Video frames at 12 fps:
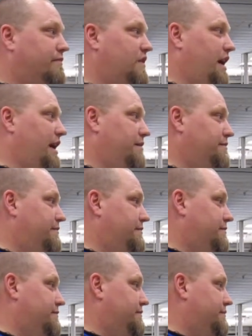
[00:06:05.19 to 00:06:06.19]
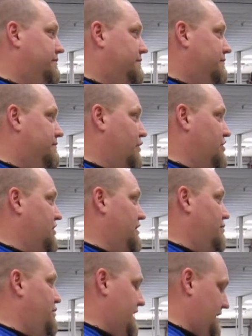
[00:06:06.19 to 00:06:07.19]
Okay? We
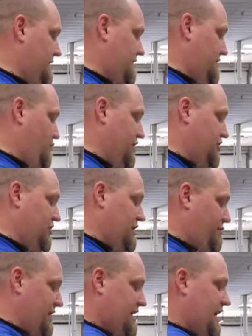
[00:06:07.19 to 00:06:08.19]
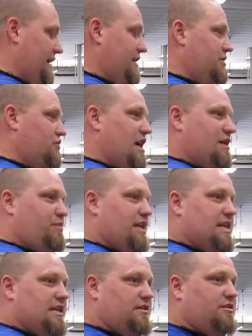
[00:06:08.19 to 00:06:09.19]
shouldn't be cutting a straight
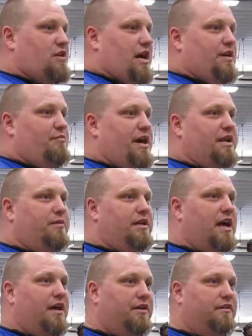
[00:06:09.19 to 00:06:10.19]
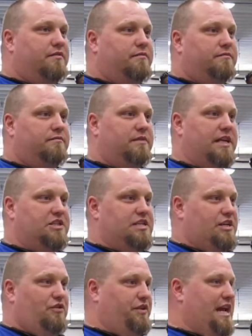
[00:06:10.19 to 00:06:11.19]
piece and trying to bend them together.
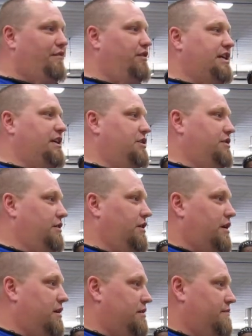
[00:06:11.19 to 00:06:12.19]
You'll never get a good look.